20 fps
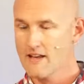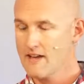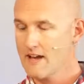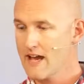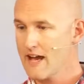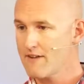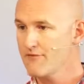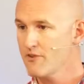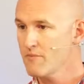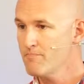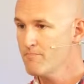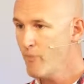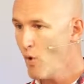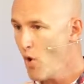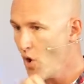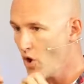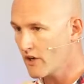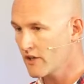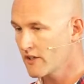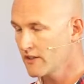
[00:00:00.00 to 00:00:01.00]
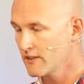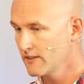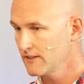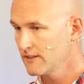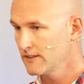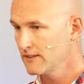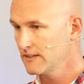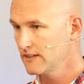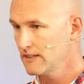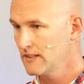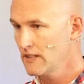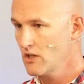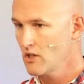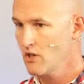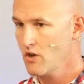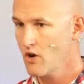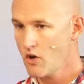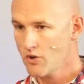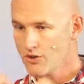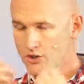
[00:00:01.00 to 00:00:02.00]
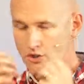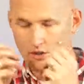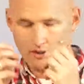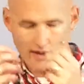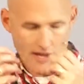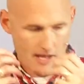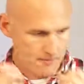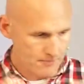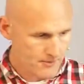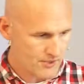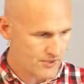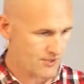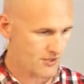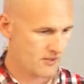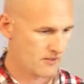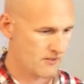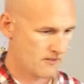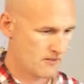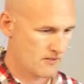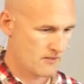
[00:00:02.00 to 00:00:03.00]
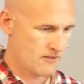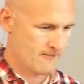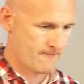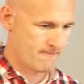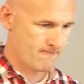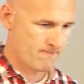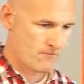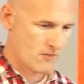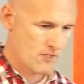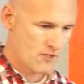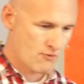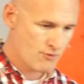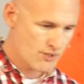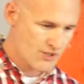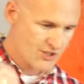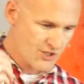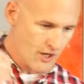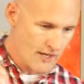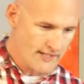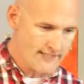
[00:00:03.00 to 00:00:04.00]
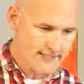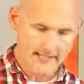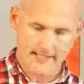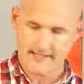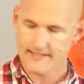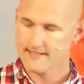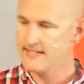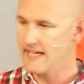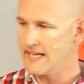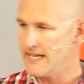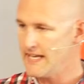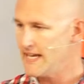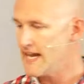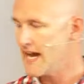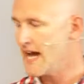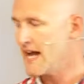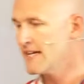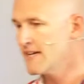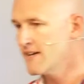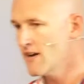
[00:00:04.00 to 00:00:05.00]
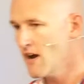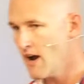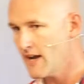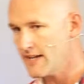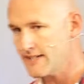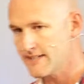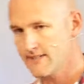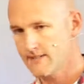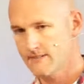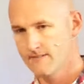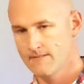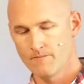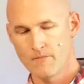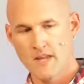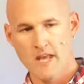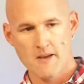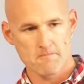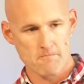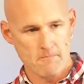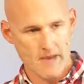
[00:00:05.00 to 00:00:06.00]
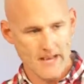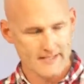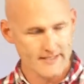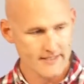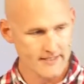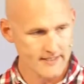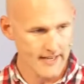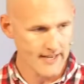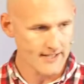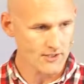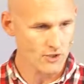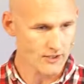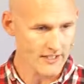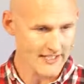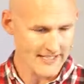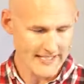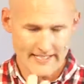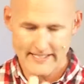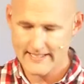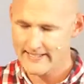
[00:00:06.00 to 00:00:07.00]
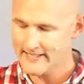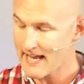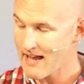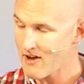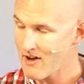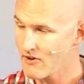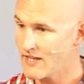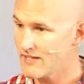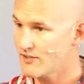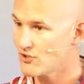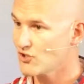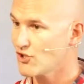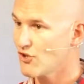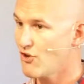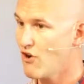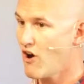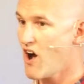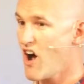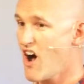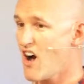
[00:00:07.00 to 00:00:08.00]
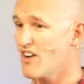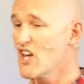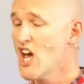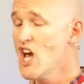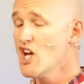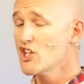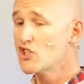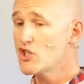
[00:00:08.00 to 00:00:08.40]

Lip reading: Have the book on your lips. Recite it day and night. Meditate on it. Get it down into your heart.